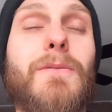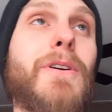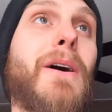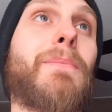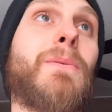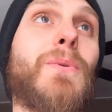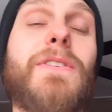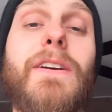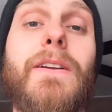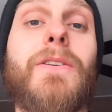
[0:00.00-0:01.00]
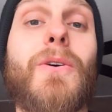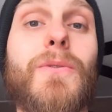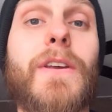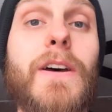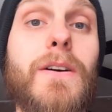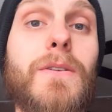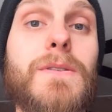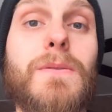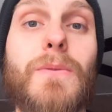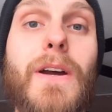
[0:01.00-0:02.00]
We got people staying in
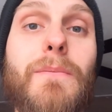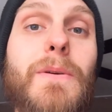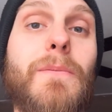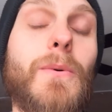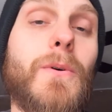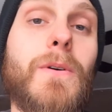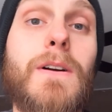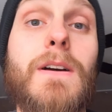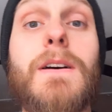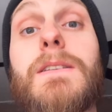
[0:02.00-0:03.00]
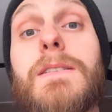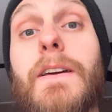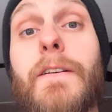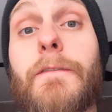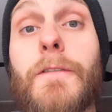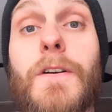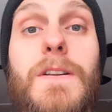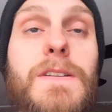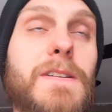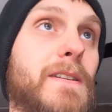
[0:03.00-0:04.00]
hotels. We got people staying at
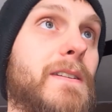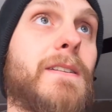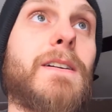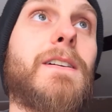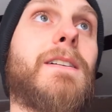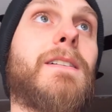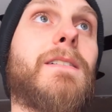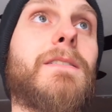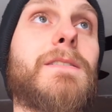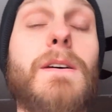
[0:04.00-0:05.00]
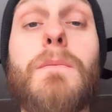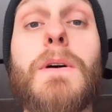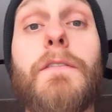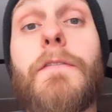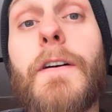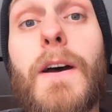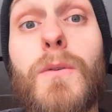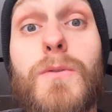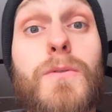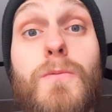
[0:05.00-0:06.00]
friends, and some have
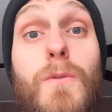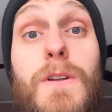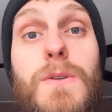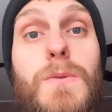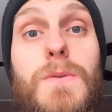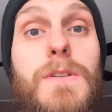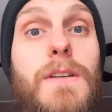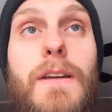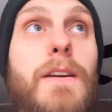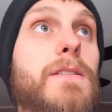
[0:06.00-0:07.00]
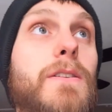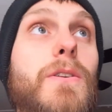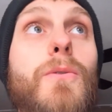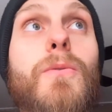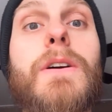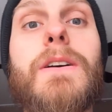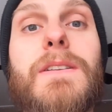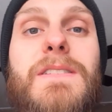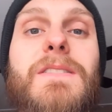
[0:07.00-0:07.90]
found rentals like to go rent and